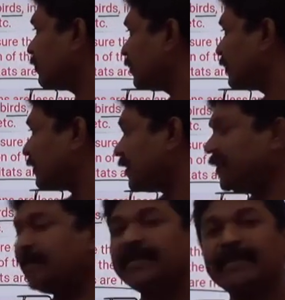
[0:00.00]

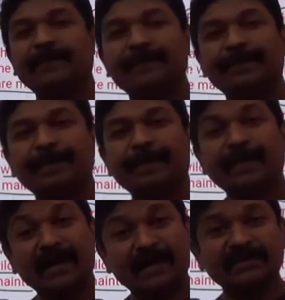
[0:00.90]
criteria?
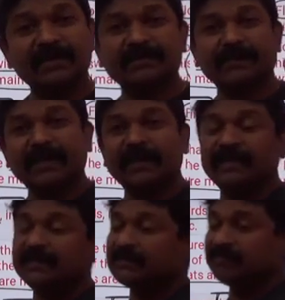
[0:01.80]
Understand this one. Again,
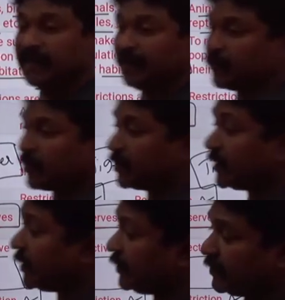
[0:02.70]
this is very important,
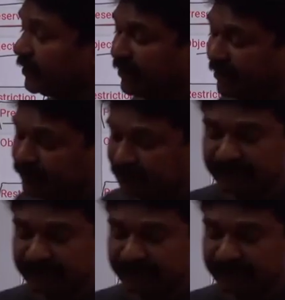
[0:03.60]
current related news.